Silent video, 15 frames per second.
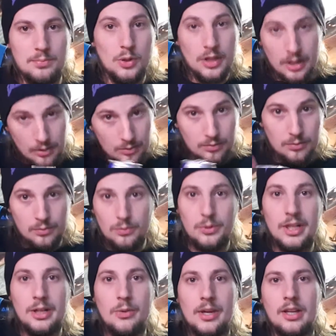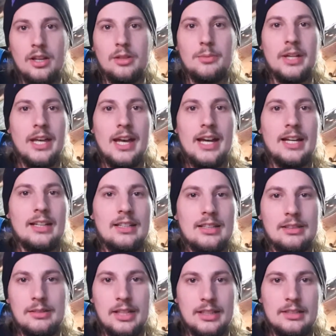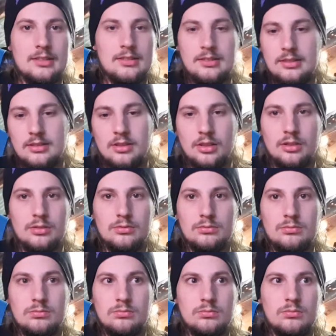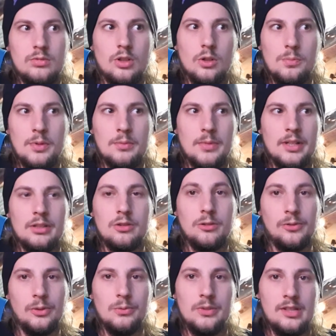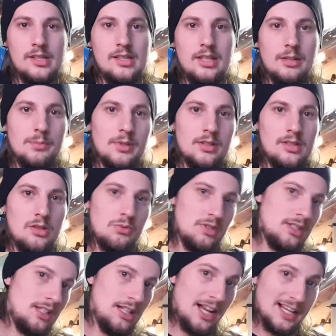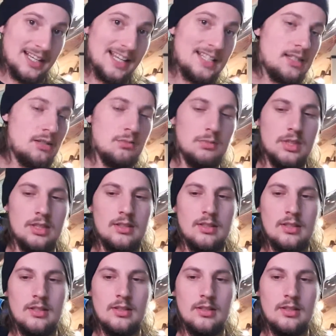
put it really quick under my head, and like, you know, hoping my girlfriend wouldn't see it because she was in the line next to me.